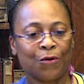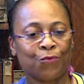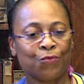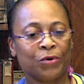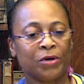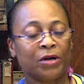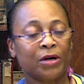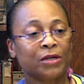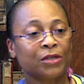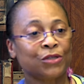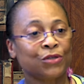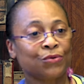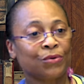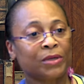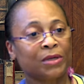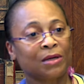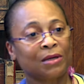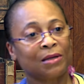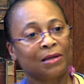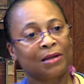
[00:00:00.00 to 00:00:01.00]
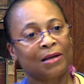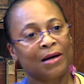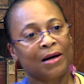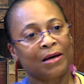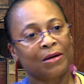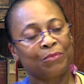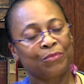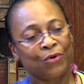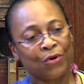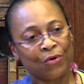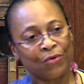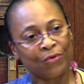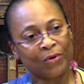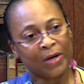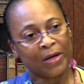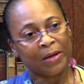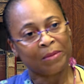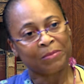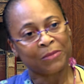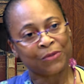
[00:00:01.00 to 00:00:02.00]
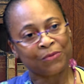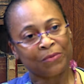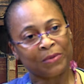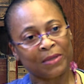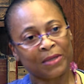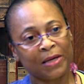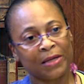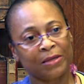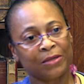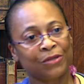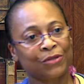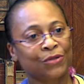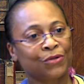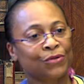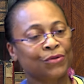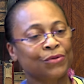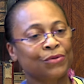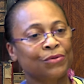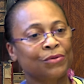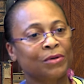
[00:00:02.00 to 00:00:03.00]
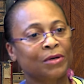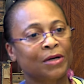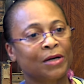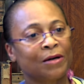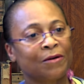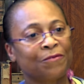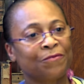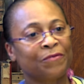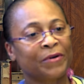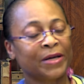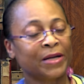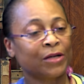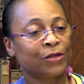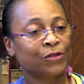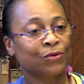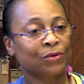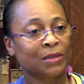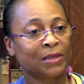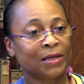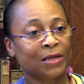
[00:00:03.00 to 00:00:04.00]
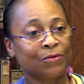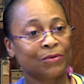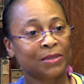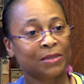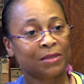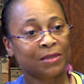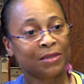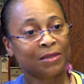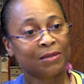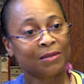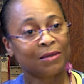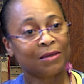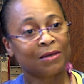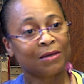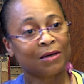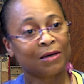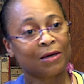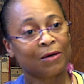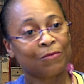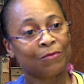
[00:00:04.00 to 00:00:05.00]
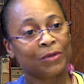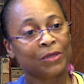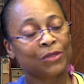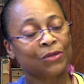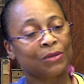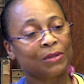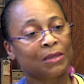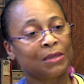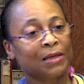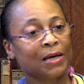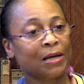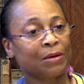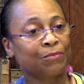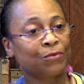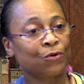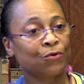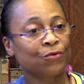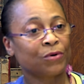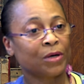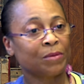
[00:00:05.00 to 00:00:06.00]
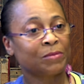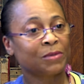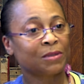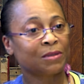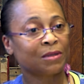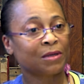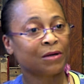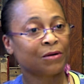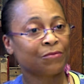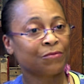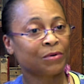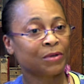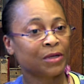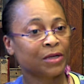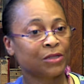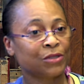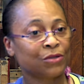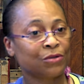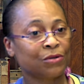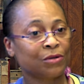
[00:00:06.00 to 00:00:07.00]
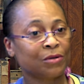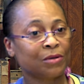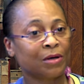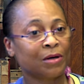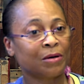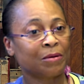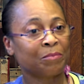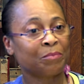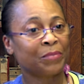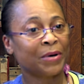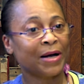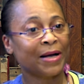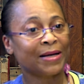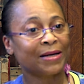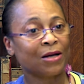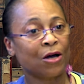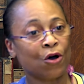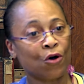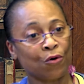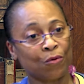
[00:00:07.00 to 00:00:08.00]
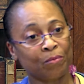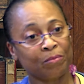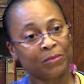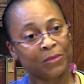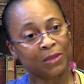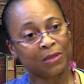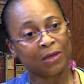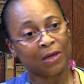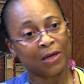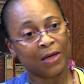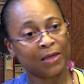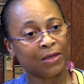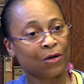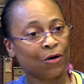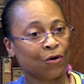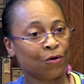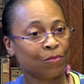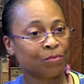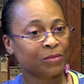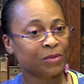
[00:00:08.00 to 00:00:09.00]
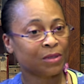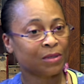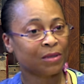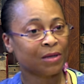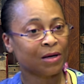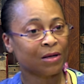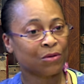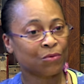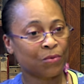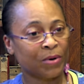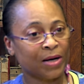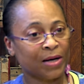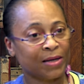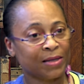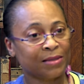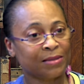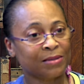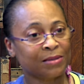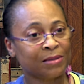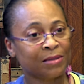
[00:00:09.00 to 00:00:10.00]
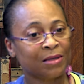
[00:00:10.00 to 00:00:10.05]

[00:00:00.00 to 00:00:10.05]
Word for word: We are doing a lot of programs related to um, financial literacy. Uh, we're doing a lot of programs that relate to um, buying homes, HUD homes, and otherwise.